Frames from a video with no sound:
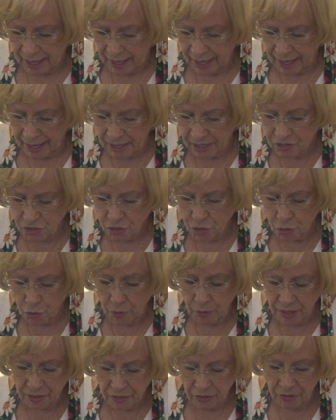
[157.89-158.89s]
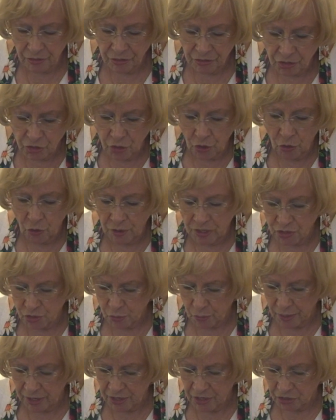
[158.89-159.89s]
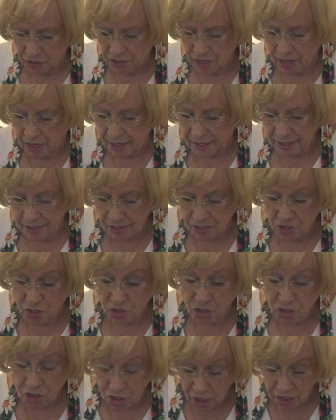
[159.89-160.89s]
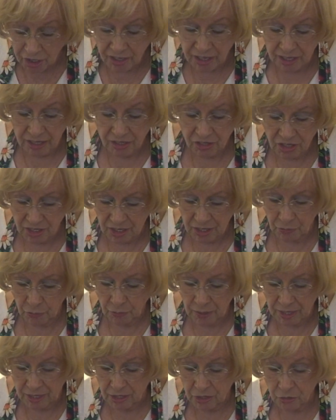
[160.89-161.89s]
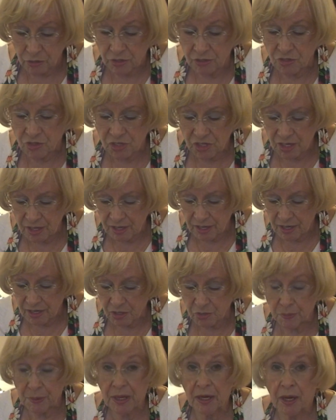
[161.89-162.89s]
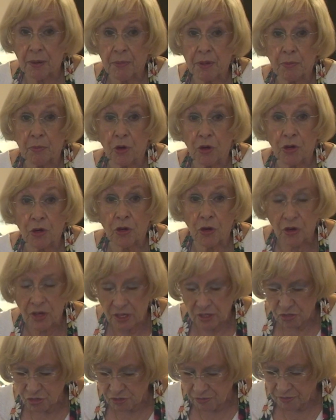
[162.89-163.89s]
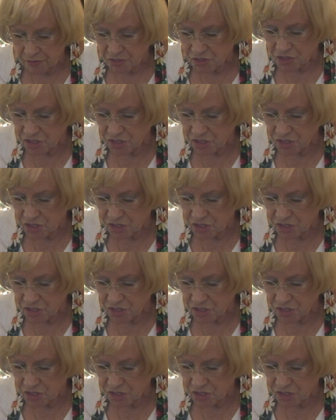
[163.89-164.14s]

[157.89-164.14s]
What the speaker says: as to whether the dough is ready or not. It's starting to get ready. You can see that it's becoming more cohesive and